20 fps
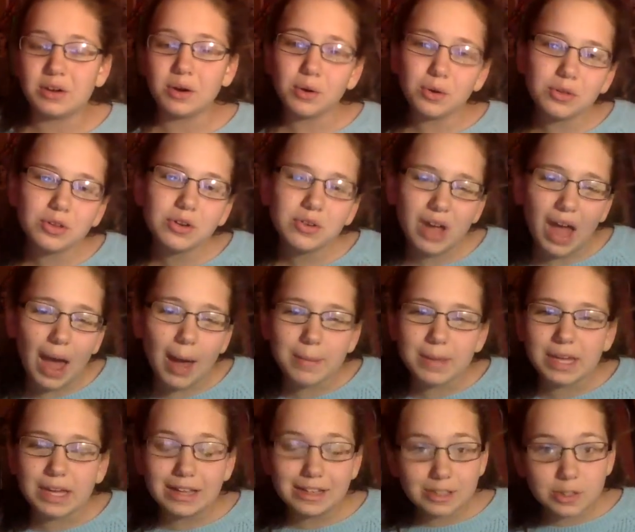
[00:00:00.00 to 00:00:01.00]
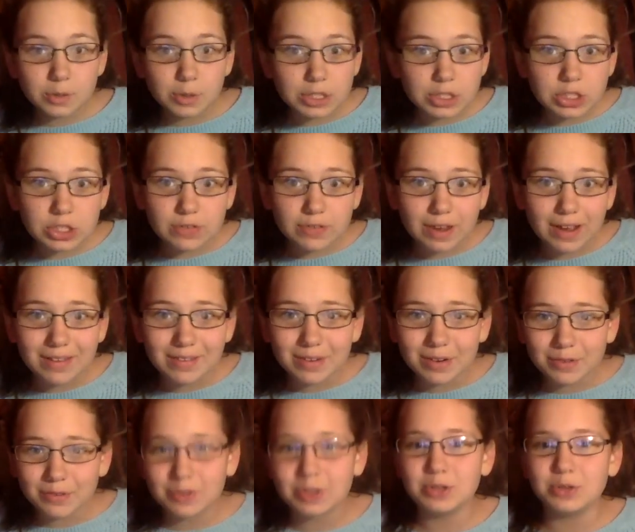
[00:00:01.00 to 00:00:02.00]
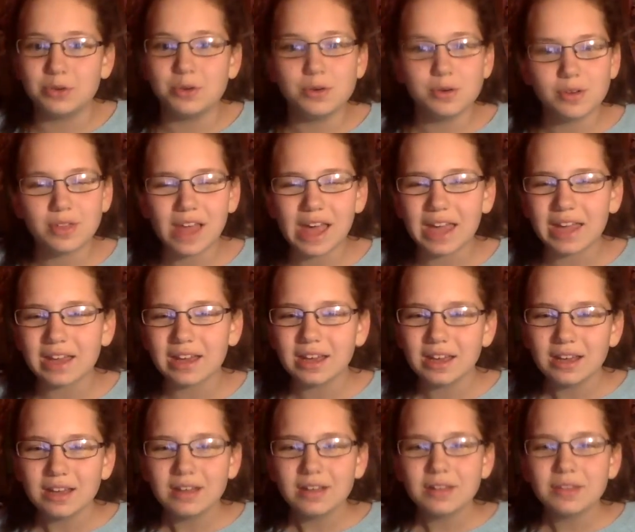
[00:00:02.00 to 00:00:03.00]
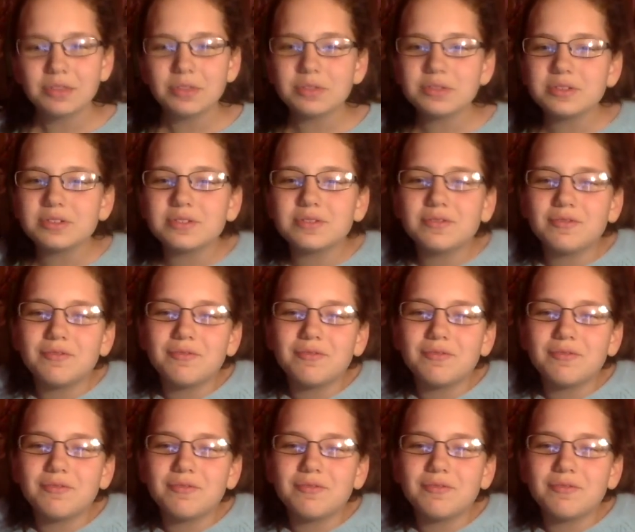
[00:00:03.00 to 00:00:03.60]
oh, Luke Hemmings, what's your favorite food? Those are